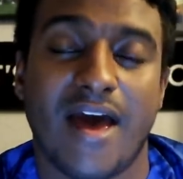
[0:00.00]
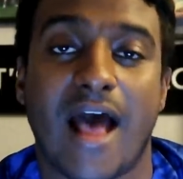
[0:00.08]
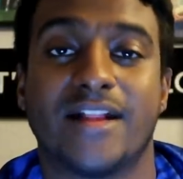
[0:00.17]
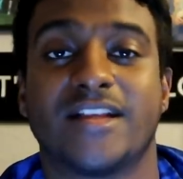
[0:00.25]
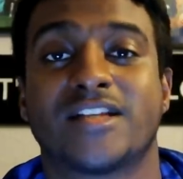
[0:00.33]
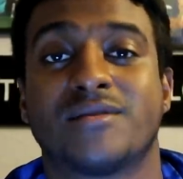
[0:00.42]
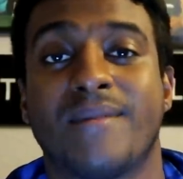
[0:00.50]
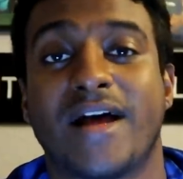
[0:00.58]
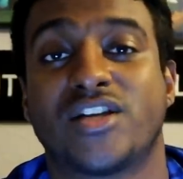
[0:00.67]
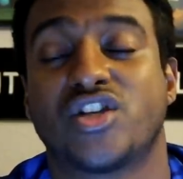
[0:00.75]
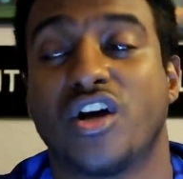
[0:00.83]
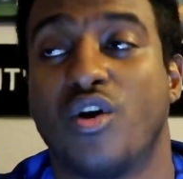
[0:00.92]
And this
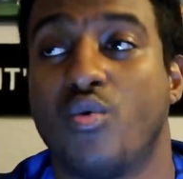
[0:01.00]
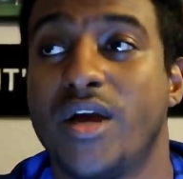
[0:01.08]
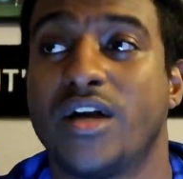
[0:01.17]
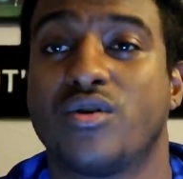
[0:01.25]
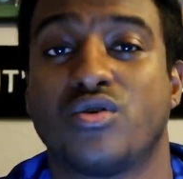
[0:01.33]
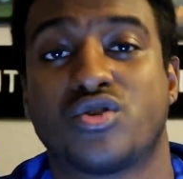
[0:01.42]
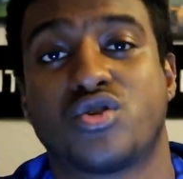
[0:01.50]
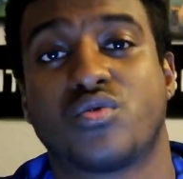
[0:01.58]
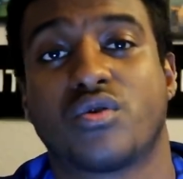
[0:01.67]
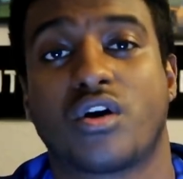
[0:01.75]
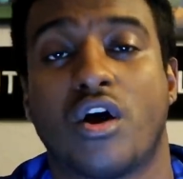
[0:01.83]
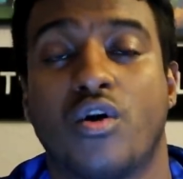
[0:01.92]
match a week or
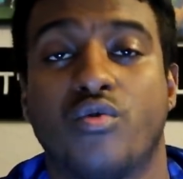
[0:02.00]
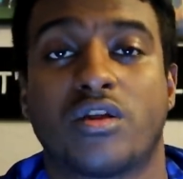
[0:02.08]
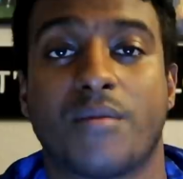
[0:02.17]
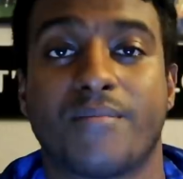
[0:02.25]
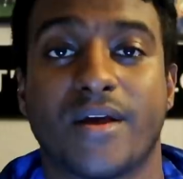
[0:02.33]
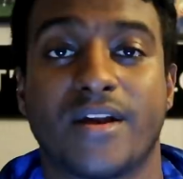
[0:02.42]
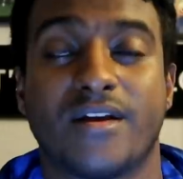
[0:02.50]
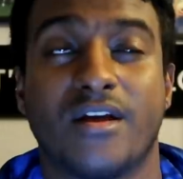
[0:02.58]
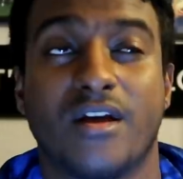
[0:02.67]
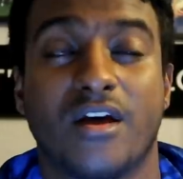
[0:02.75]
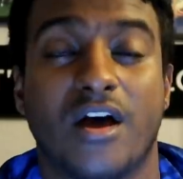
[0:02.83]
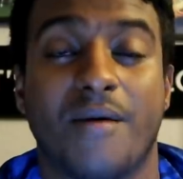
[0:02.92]
two ago would have been
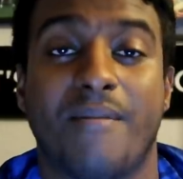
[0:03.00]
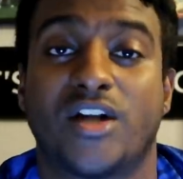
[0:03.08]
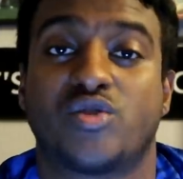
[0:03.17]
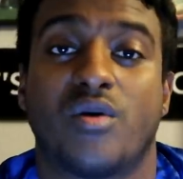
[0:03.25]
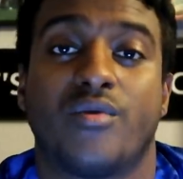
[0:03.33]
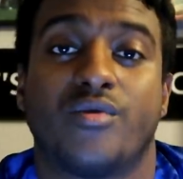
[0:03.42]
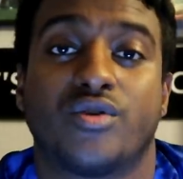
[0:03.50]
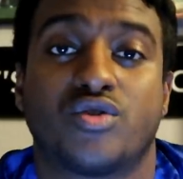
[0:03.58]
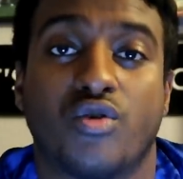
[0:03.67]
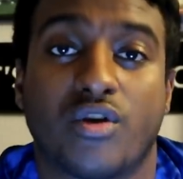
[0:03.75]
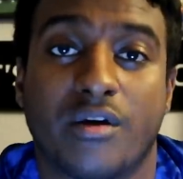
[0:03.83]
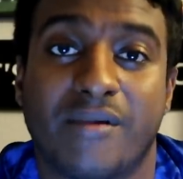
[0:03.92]
a match where we were
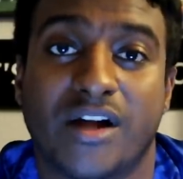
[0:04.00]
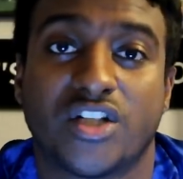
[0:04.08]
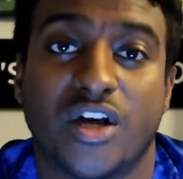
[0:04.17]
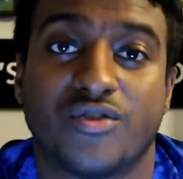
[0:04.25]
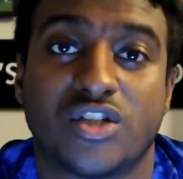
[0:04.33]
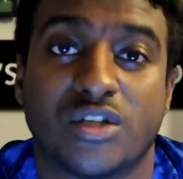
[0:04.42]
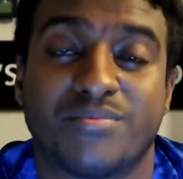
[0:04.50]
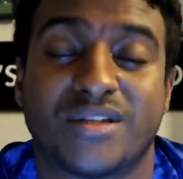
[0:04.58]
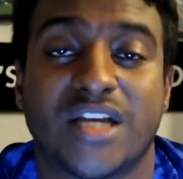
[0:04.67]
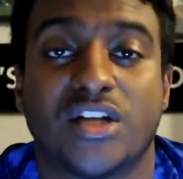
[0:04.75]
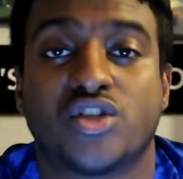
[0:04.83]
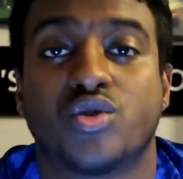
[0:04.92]
talking about Chelsea's
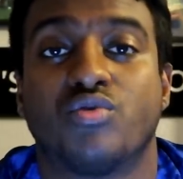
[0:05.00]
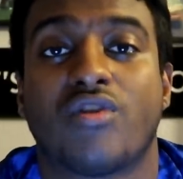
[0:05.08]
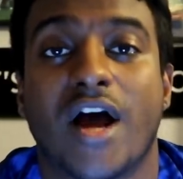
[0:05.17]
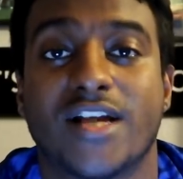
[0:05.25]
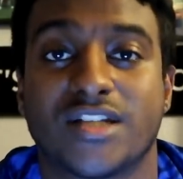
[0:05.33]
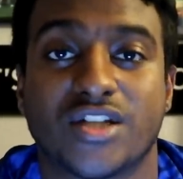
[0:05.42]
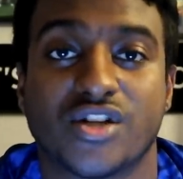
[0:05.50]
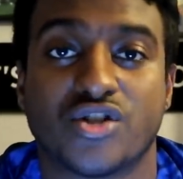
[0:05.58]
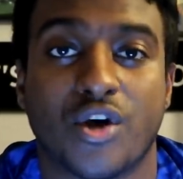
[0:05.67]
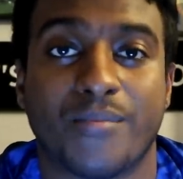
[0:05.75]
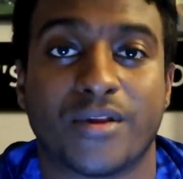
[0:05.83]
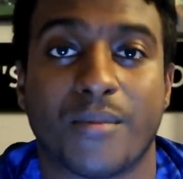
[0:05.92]
potential rise to the
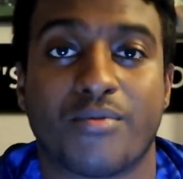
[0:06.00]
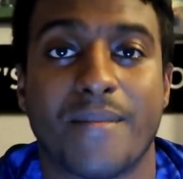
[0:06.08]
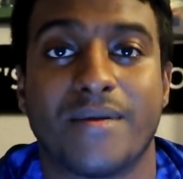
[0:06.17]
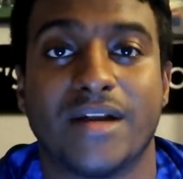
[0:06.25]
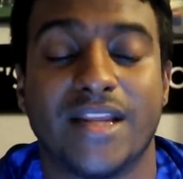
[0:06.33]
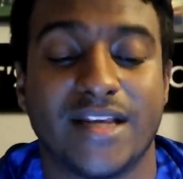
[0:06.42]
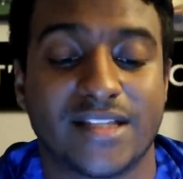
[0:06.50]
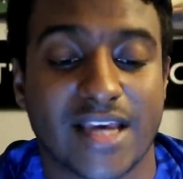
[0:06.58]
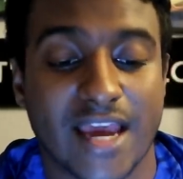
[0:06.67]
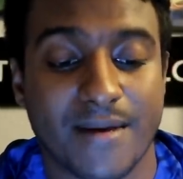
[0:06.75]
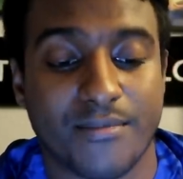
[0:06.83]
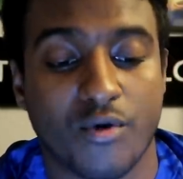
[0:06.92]
top of the Premier League
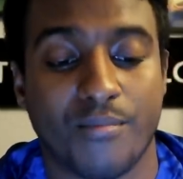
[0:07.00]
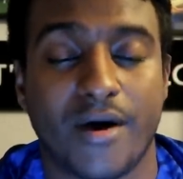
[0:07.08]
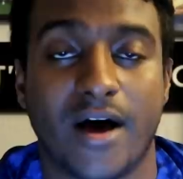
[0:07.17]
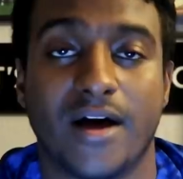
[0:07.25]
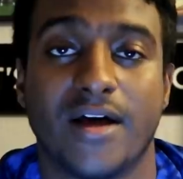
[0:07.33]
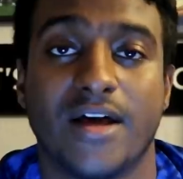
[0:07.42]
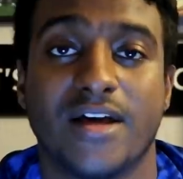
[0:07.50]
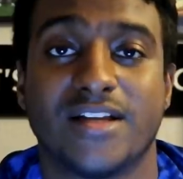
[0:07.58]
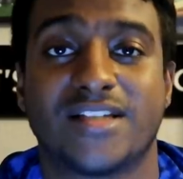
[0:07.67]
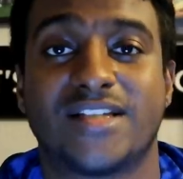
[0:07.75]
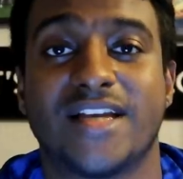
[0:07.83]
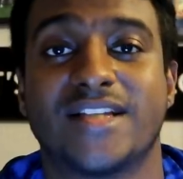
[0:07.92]
table. But
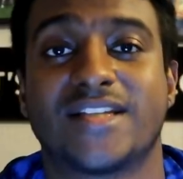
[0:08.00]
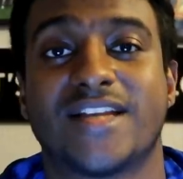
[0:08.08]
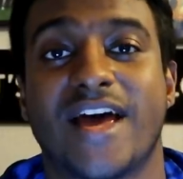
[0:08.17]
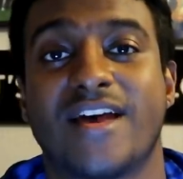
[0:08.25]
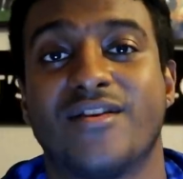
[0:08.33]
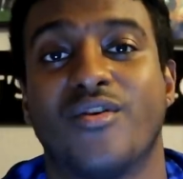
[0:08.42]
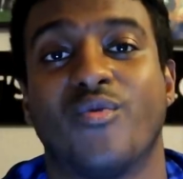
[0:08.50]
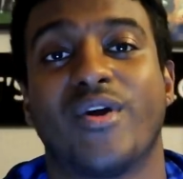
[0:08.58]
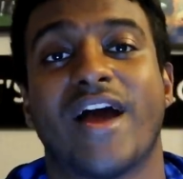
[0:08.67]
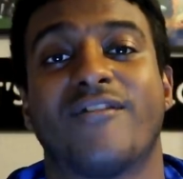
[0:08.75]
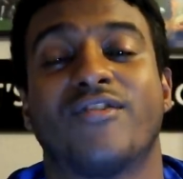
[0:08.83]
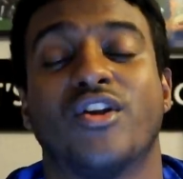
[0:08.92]
since then,
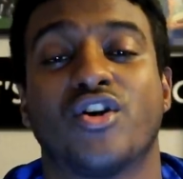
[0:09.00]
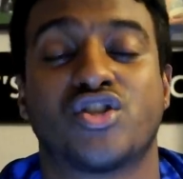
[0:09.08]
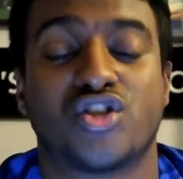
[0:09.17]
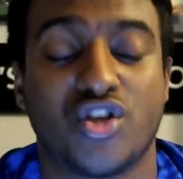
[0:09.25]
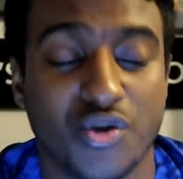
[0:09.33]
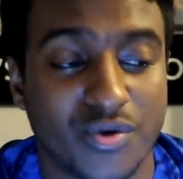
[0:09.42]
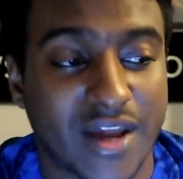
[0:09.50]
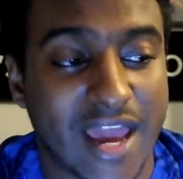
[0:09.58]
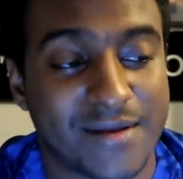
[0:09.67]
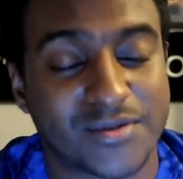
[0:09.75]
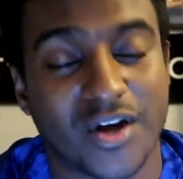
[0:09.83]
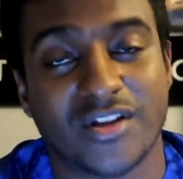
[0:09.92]
we have lost two
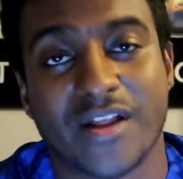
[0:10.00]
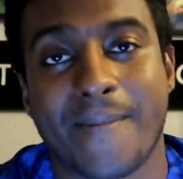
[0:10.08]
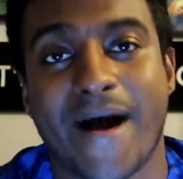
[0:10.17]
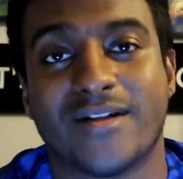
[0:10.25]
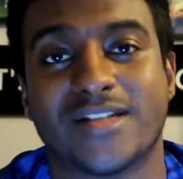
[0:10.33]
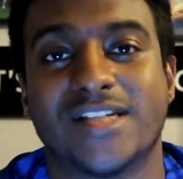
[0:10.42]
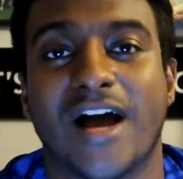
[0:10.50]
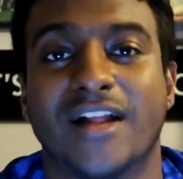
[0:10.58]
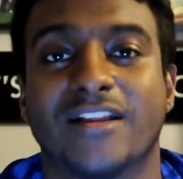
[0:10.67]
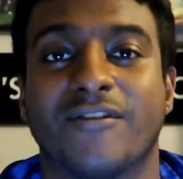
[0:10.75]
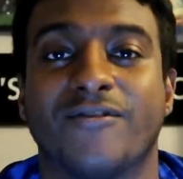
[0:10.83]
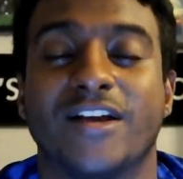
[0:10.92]
games on the bounce. The
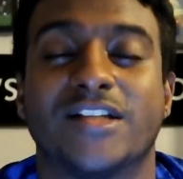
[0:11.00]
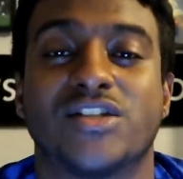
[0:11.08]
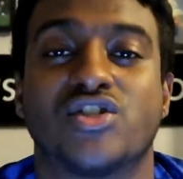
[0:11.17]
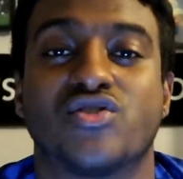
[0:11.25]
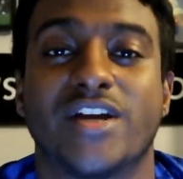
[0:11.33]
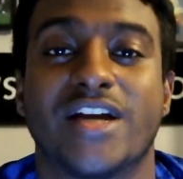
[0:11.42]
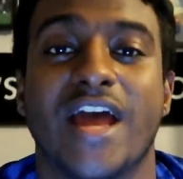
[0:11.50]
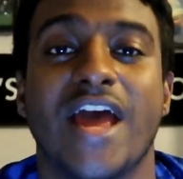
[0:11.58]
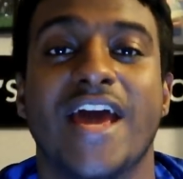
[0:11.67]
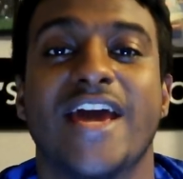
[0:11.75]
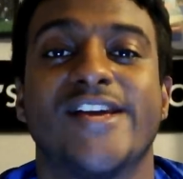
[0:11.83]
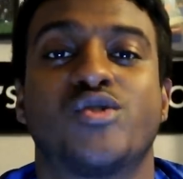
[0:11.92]
undefeated streak
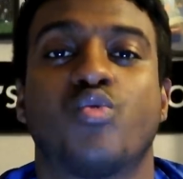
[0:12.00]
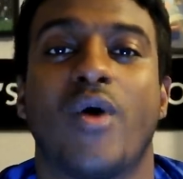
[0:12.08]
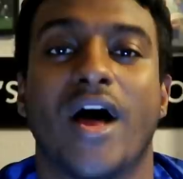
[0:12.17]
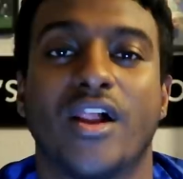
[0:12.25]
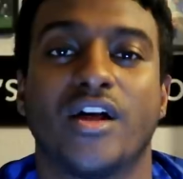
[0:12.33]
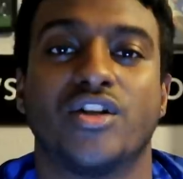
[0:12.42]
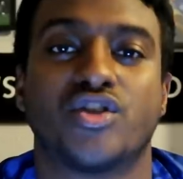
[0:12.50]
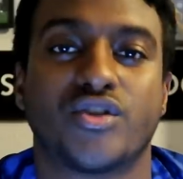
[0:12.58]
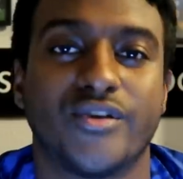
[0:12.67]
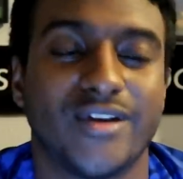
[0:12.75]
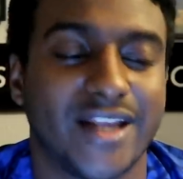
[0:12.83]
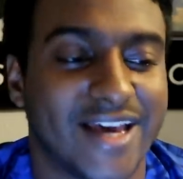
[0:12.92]
is well and
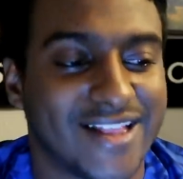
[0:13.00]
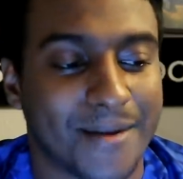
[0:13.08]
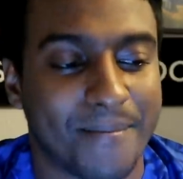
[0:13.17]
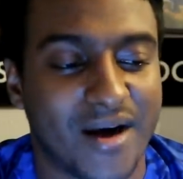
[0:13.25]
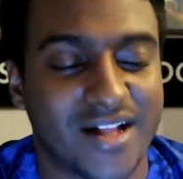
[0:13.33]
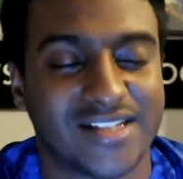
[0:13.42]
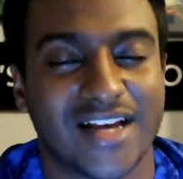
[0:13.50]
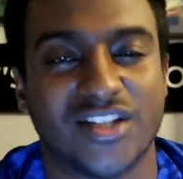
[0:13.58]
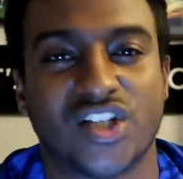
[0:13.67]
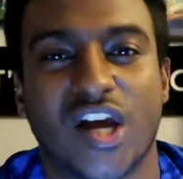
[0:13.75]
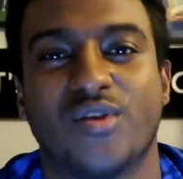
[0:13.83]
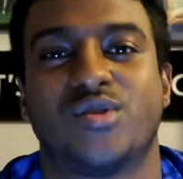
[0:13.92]
truly in the mud,
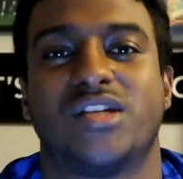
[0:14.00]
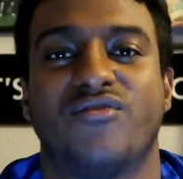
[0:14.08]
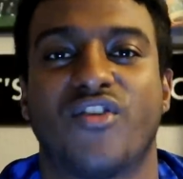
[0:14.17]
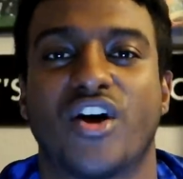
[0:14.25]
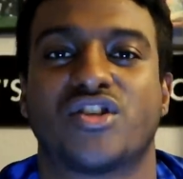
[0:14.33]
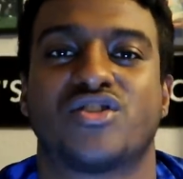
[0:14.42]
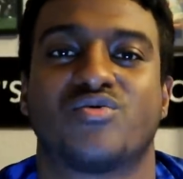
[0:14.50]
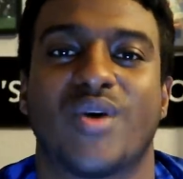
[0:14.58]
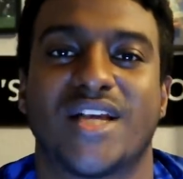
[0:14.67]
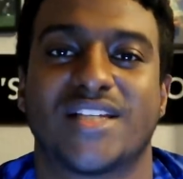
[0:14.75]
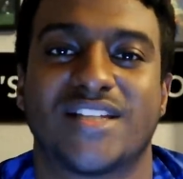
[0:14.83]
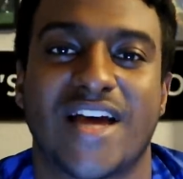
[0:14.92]
and Chelsea versus
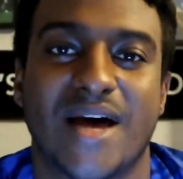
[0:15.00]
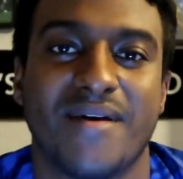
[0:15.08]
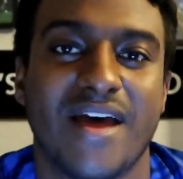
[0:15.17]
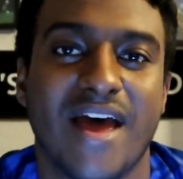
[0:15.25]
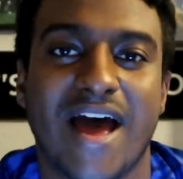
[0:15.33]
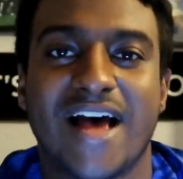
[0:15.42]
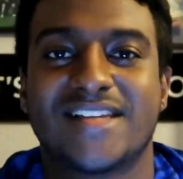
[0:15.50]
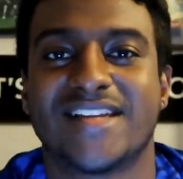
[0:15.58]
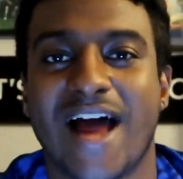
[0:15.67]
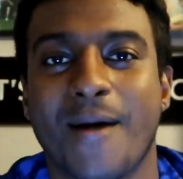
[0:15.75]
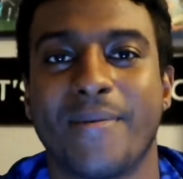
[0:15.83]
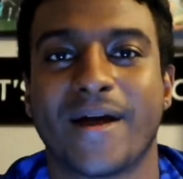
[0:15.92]
West Ham has
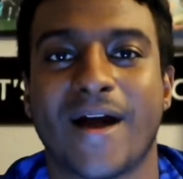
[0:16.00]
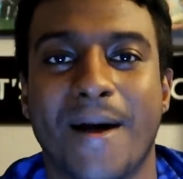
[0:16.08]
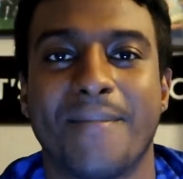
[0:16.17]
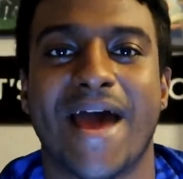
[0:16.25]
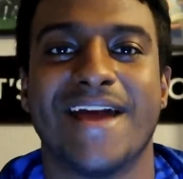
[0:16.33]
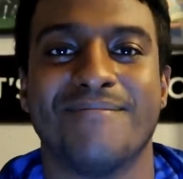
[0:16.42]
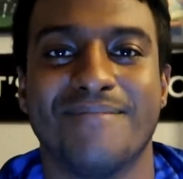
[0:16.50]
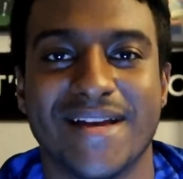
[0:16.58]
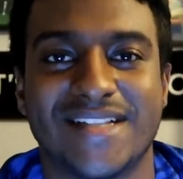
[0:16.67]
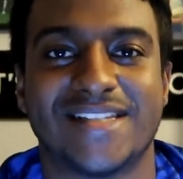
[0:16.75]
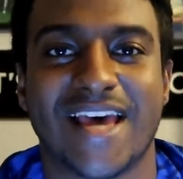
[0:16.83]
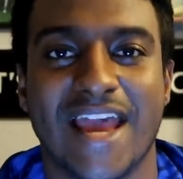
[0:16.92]
now become a
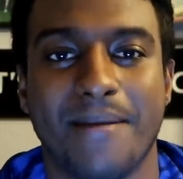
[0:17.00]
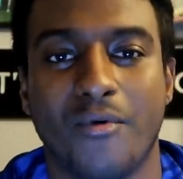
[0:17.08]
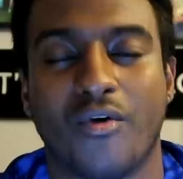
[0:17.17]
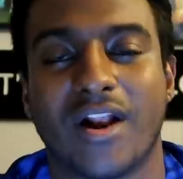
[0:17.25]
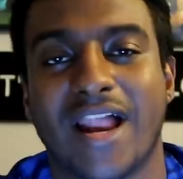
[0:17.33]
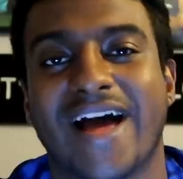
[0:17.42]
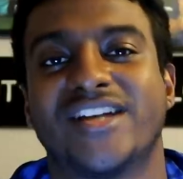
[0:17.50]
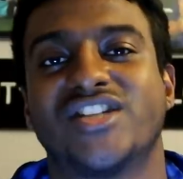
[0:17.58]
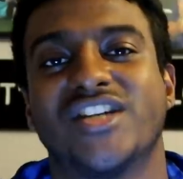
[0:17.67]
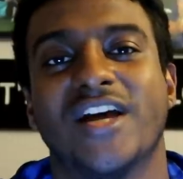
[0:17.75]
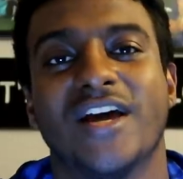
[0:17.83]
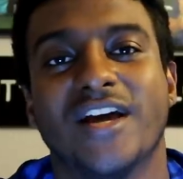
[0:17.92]
mid-table clash.